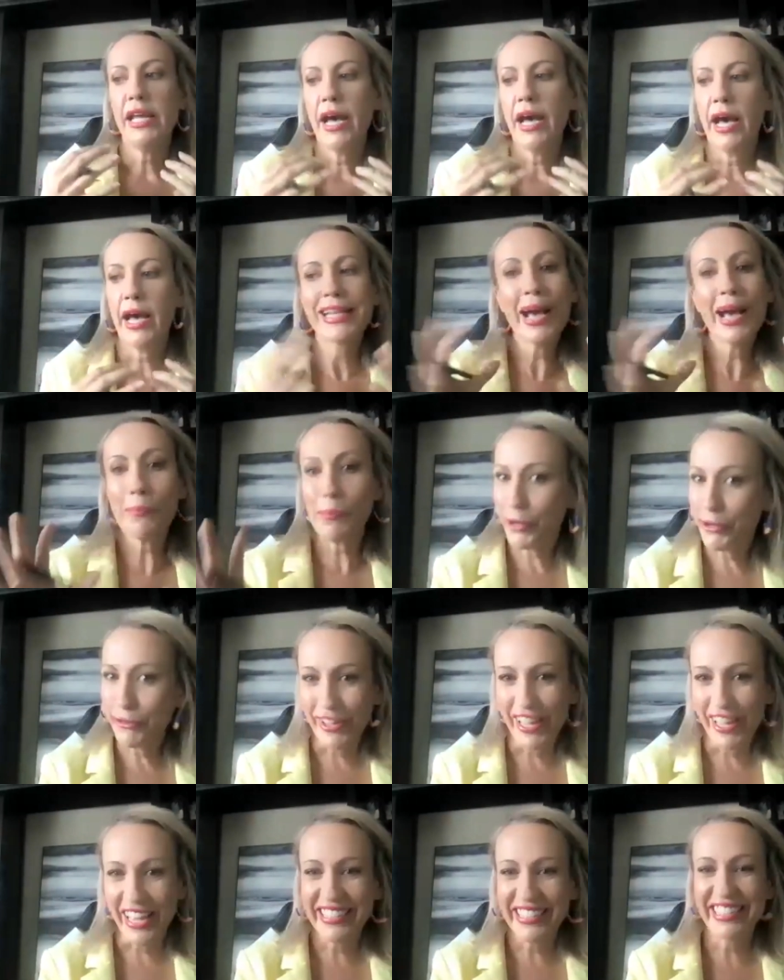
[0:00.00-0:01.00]
It's not
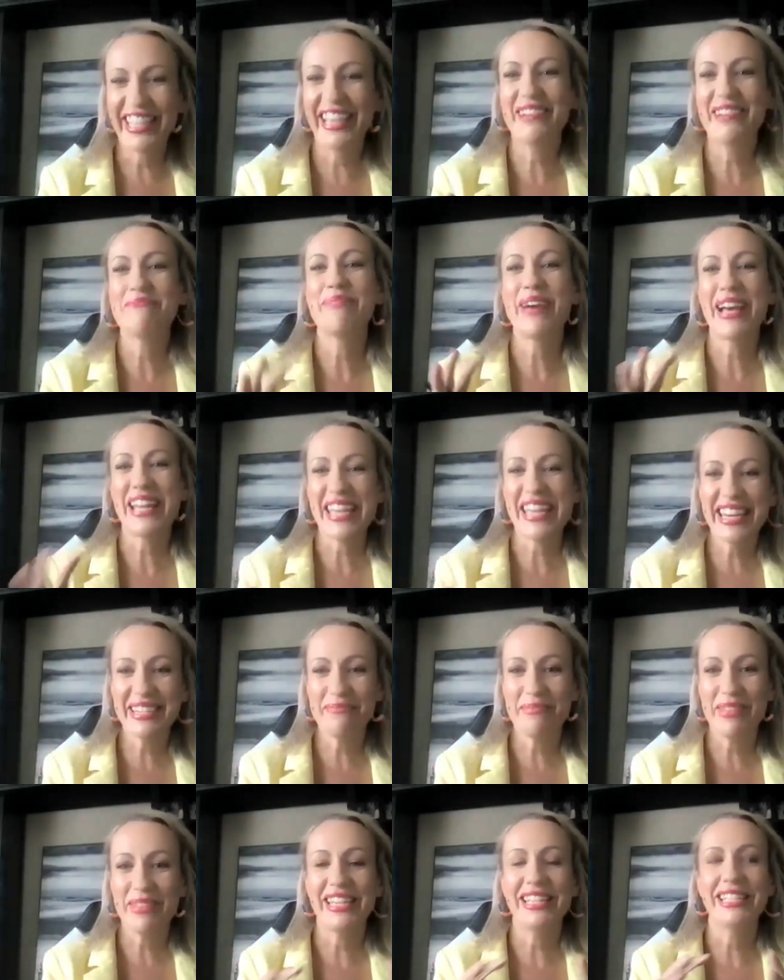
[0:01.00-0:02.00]
perfect by any
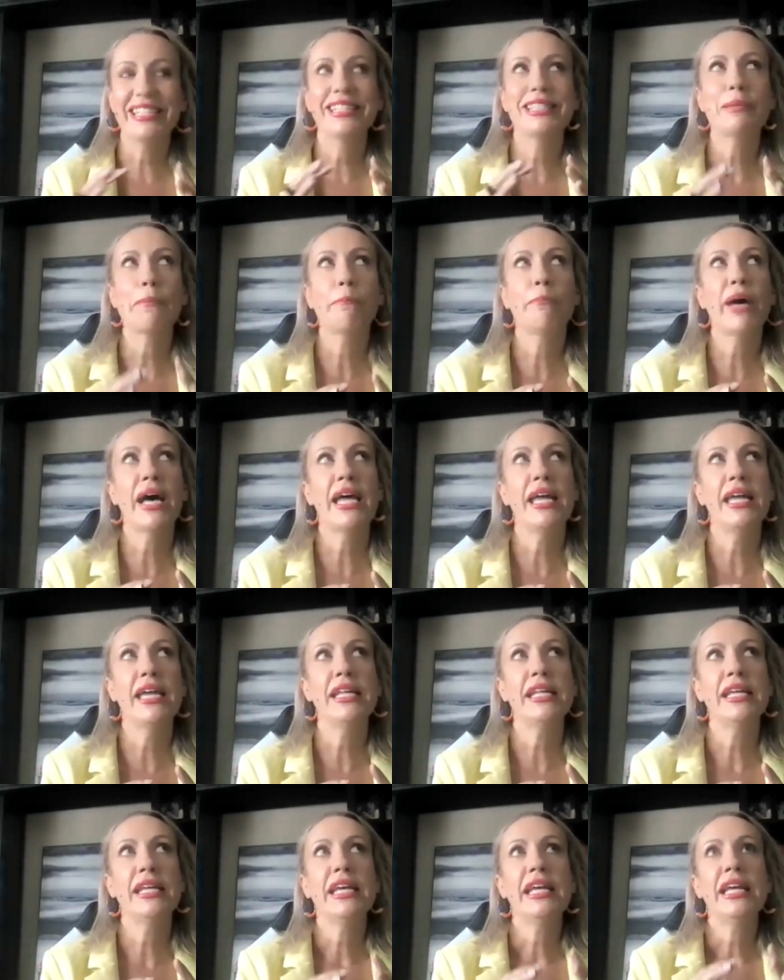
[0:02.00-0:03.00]
means, but